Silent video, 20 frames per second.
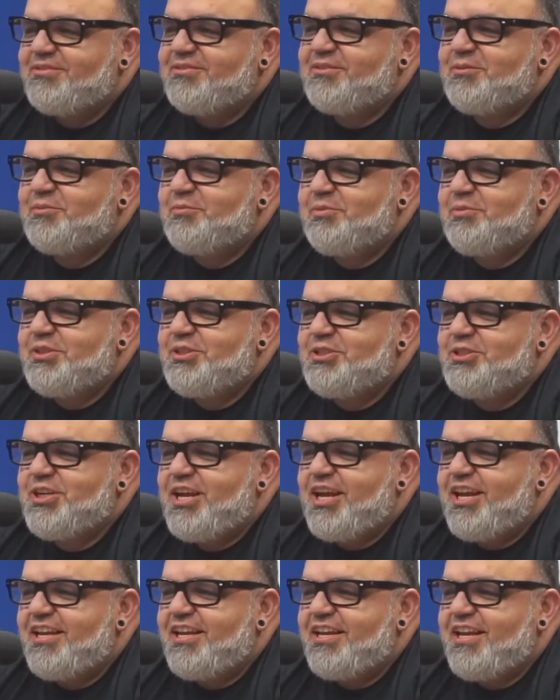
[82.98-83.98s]

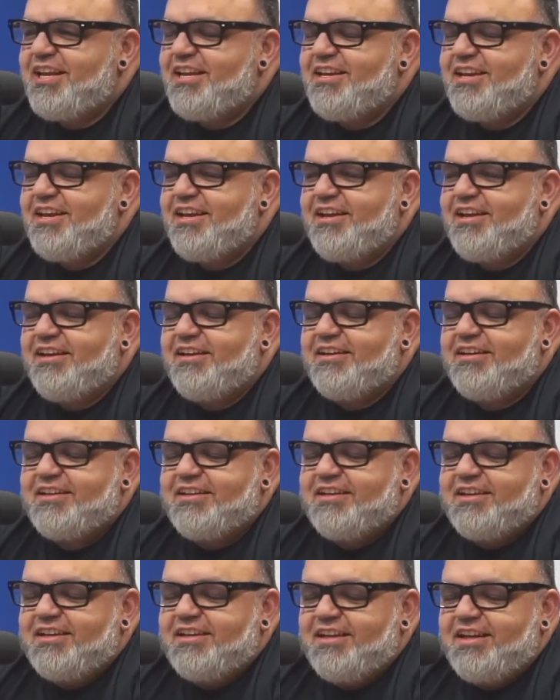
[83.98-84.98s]
Appreciate it. And
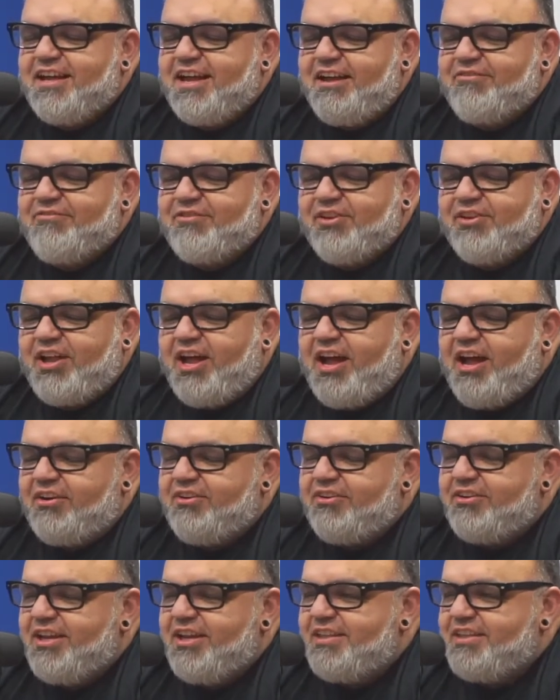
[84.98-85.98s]
I feel
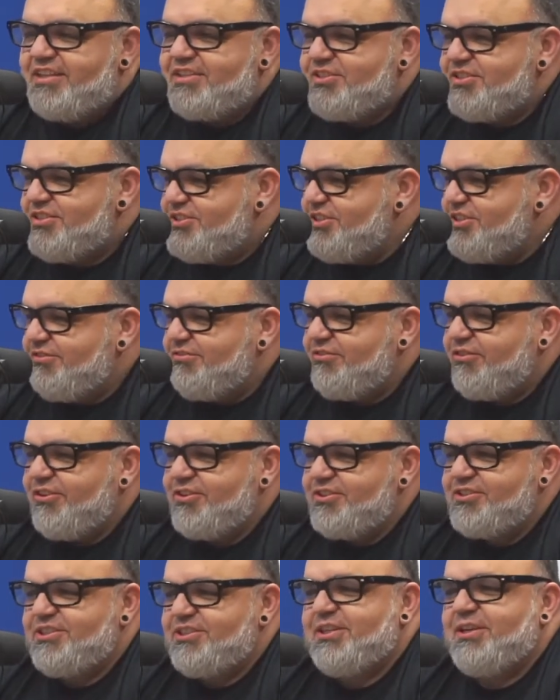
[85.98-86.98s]
honored that this is your
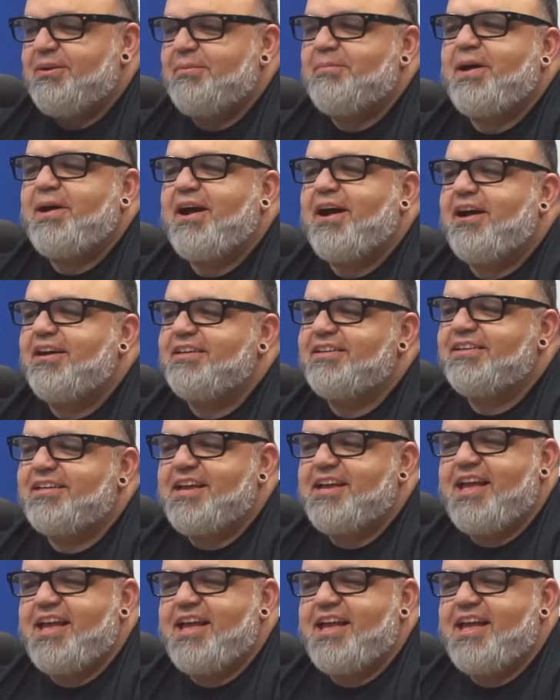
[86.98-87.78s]
first podcast.